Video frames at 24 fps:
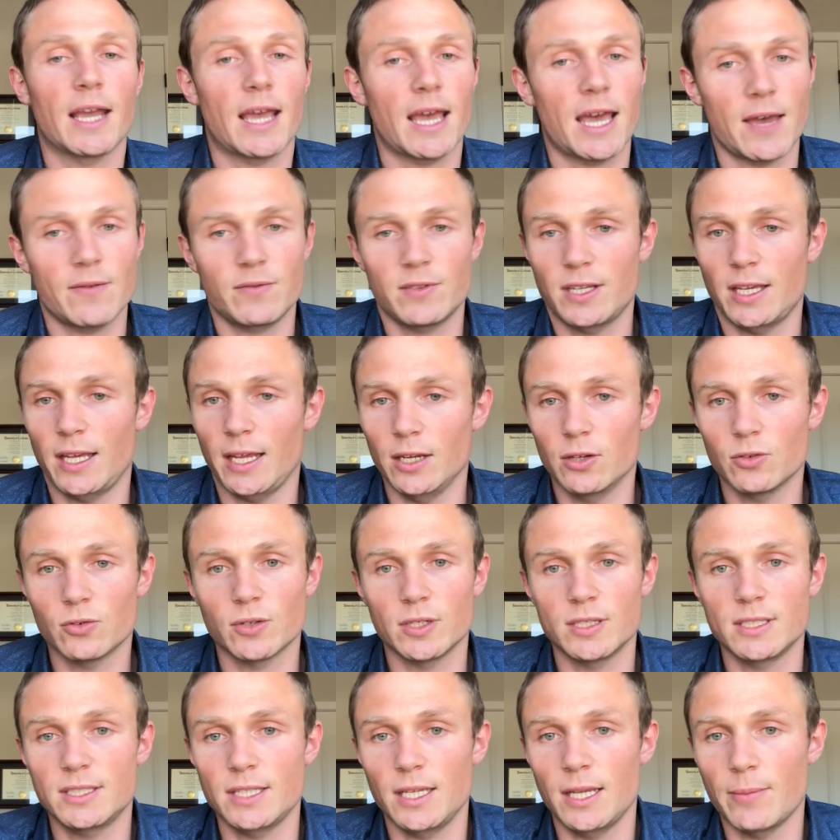have to
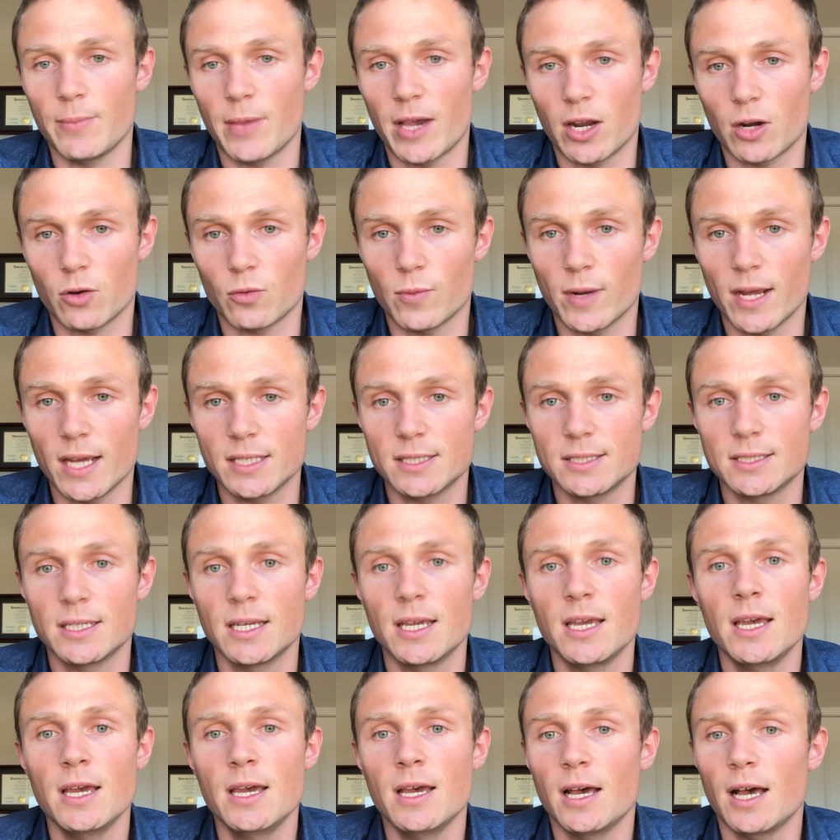increase the amount of rest
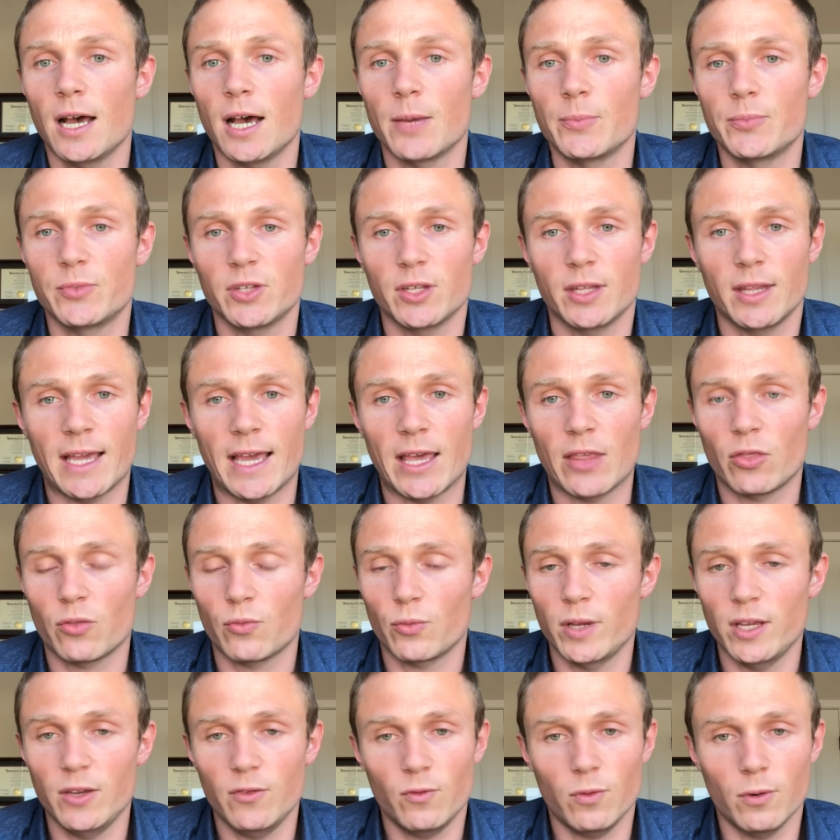up to that
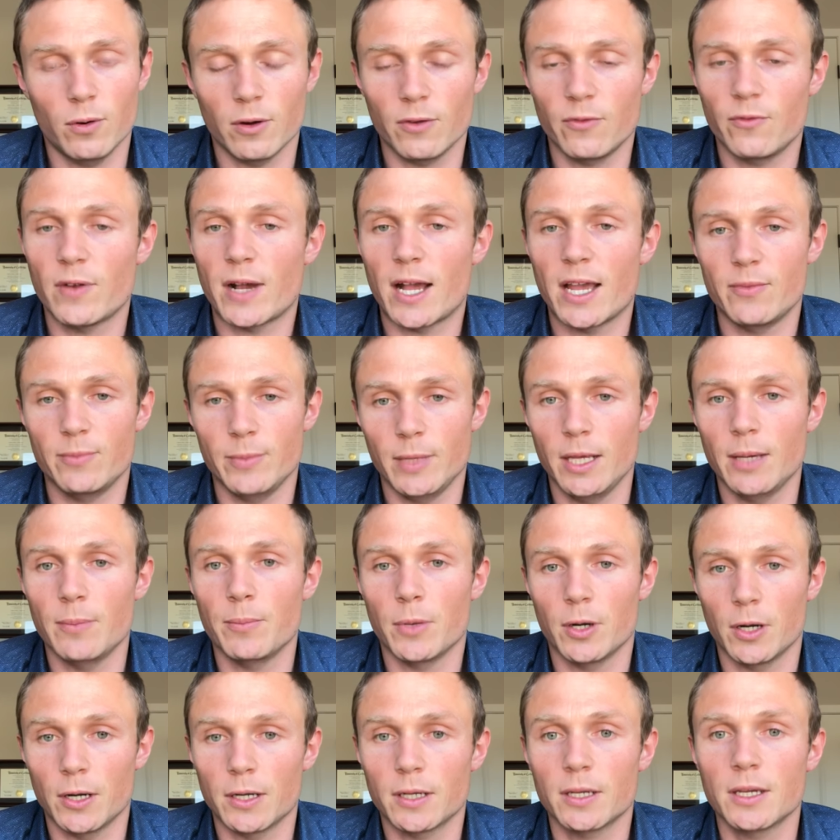three, four, five minute
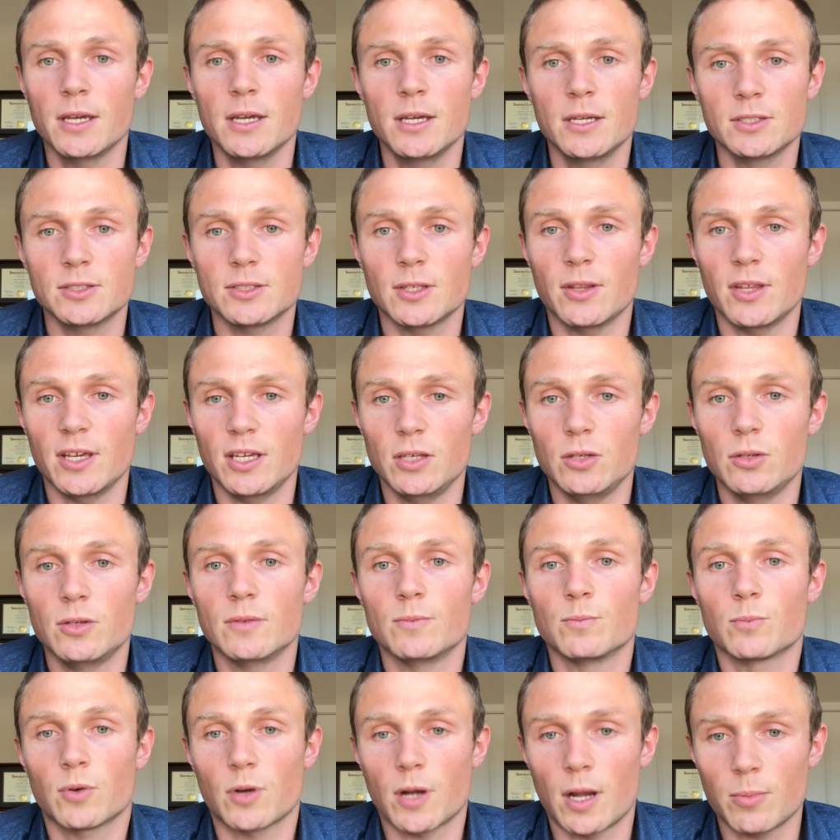mark so that you
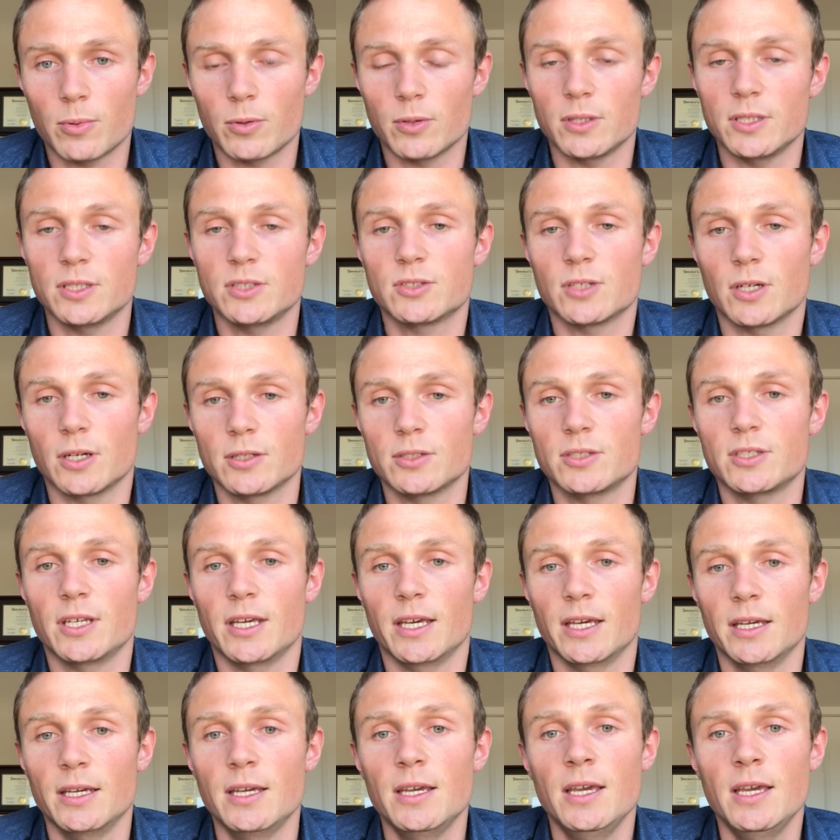can properly start
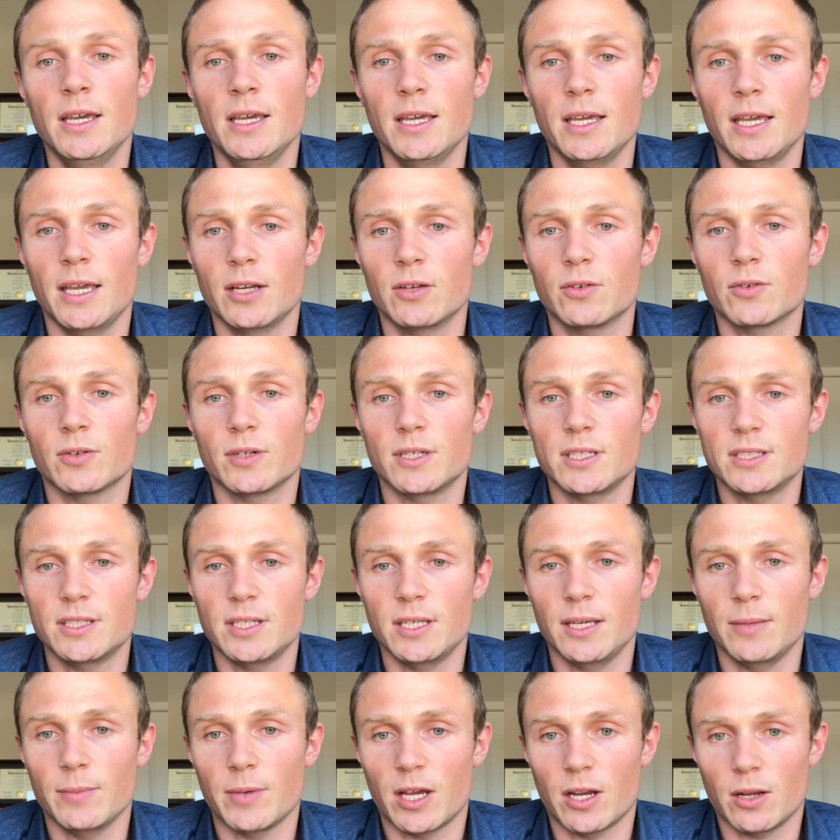to increase
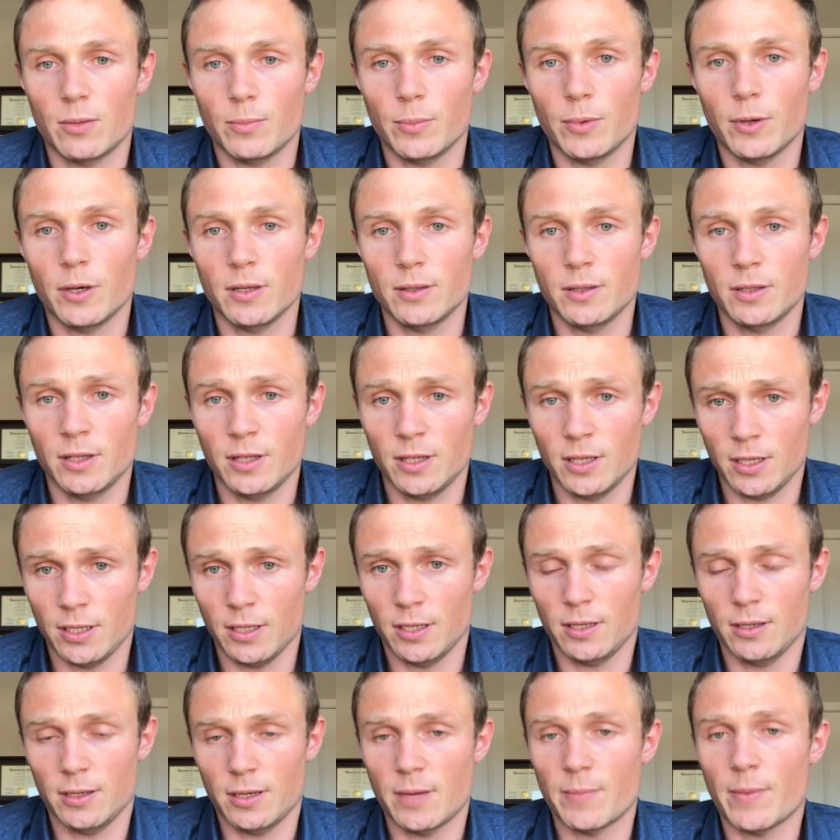the amount of,
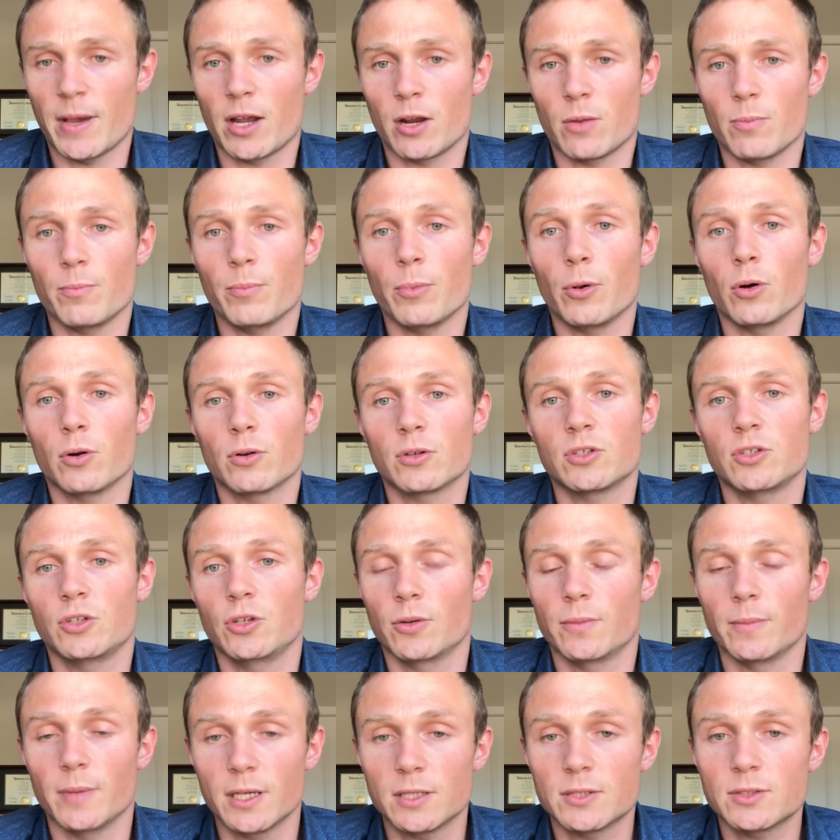the amount of bulk to
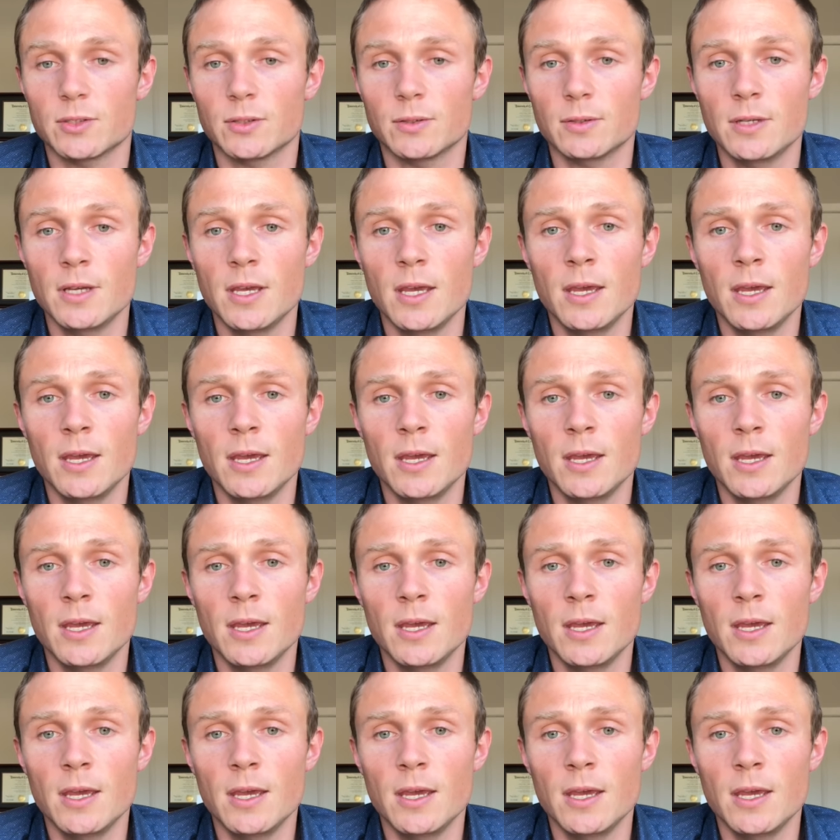your muscle.